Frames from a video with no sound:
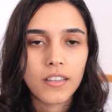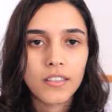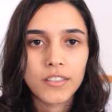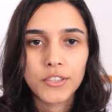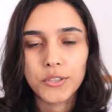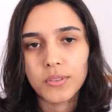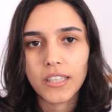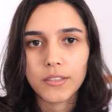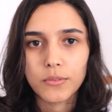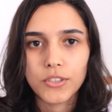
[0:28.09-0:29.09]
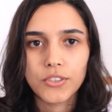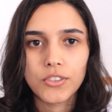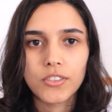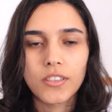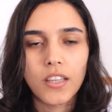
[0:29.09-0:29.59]
a new
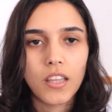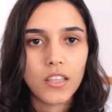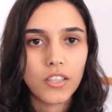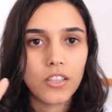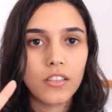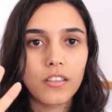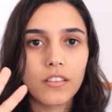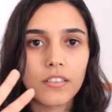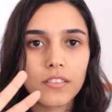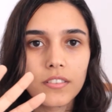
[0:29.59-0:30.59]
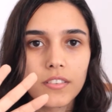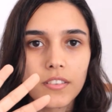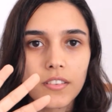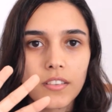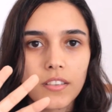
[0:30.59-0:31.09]
language. They are
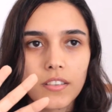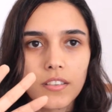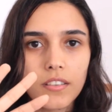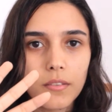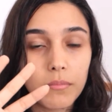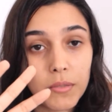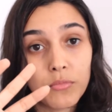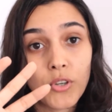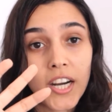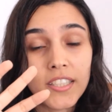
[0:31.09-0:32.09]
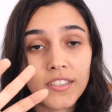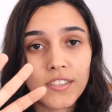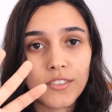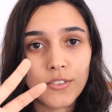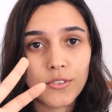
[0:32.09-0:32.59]

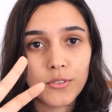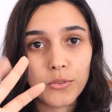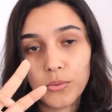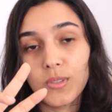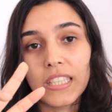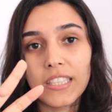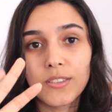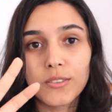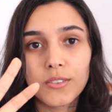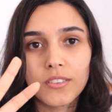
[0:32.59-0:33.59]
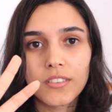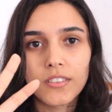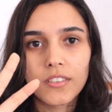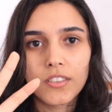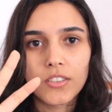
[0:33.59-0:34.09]
Memrise, Duolingo,
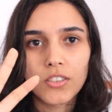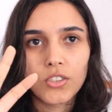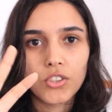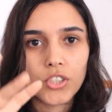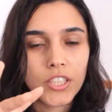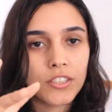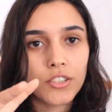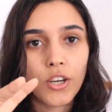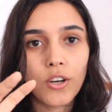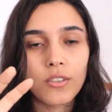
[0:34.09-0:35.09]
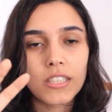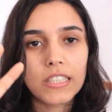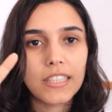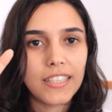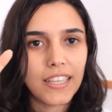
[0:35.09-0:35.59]
Share
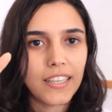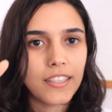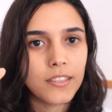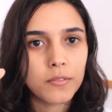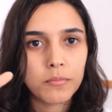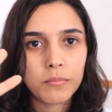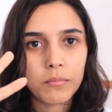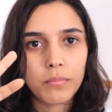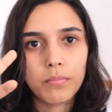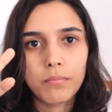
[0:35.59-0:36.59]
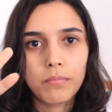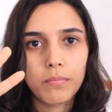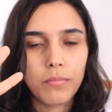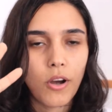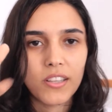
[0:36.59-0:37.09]
Talk, and
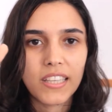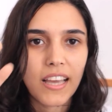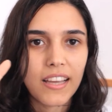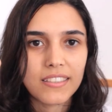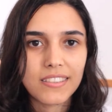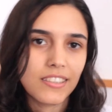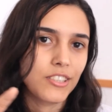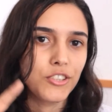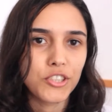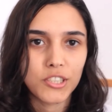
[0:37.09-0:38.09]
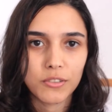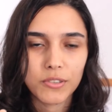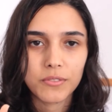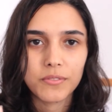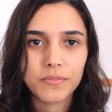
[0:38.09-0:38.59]
podcasts in
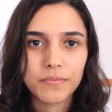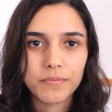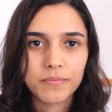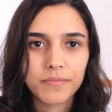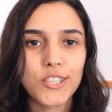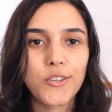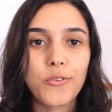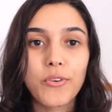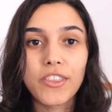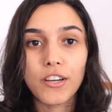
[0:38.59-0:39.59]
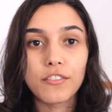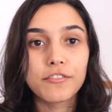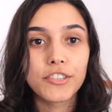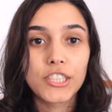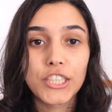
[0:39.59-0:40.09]
general. So
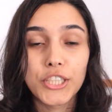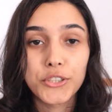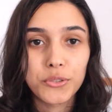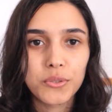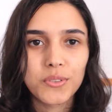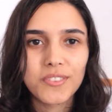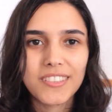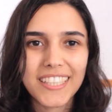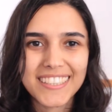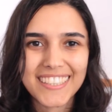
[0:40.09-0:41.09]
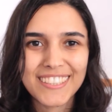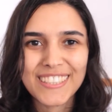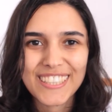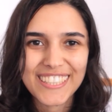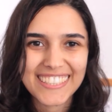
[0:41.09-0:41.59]
without further ado, let's get
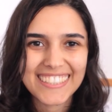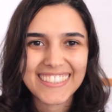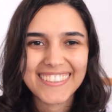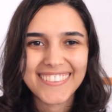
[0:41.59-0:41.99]
started.